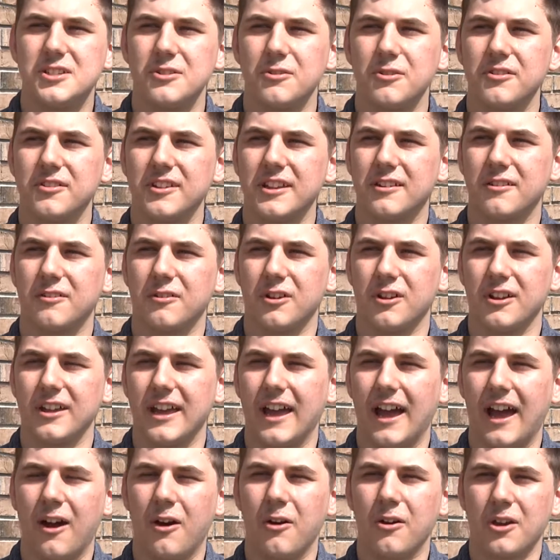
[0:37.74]
She was like a
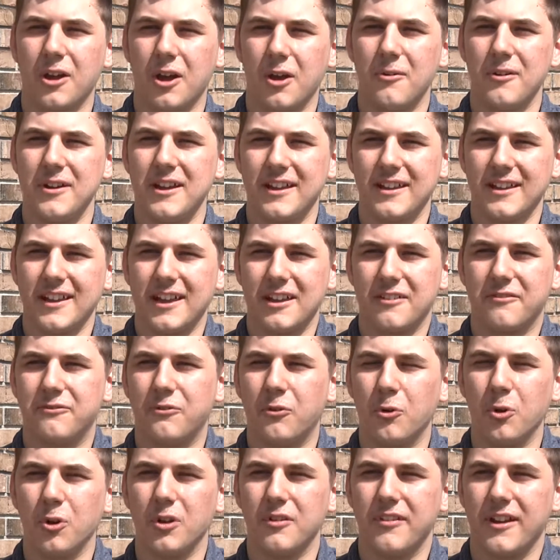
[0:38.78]
really outgoing, like
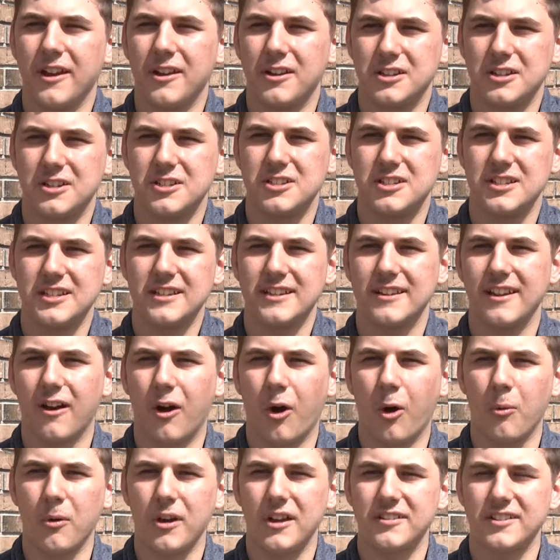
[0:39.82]
full of energy,
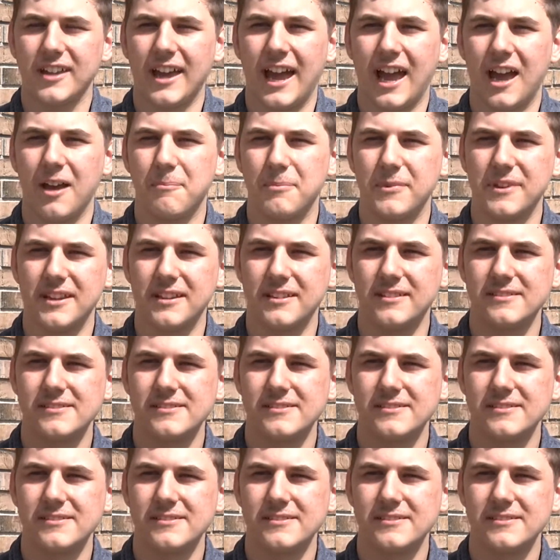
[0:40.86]
always happy.